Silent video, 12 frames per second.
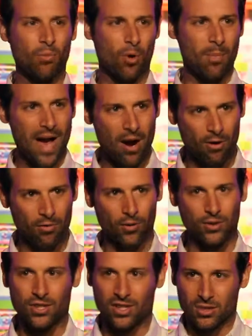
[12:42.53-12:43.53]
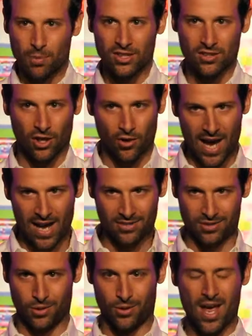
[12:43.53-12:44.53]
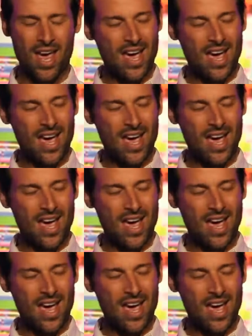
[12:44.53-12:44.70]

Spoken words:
more powerful to express our gratitude.